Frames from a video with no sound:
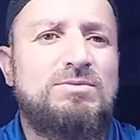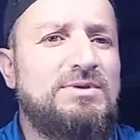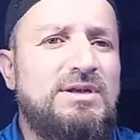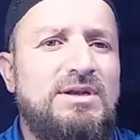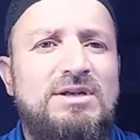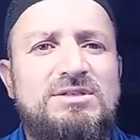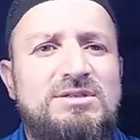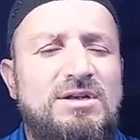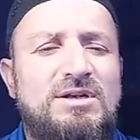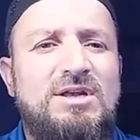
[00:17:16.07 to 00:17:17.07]
then it
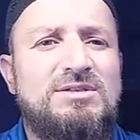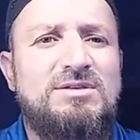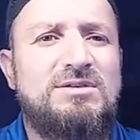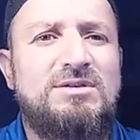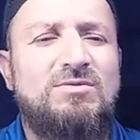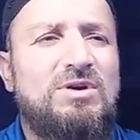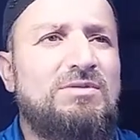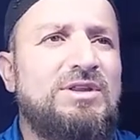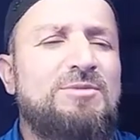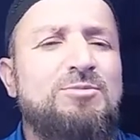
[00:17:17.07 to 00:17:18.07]
doesn't,
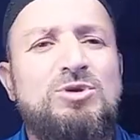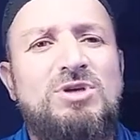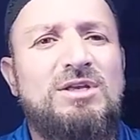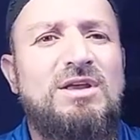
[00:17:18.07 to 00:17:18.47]
whatever the inputs are,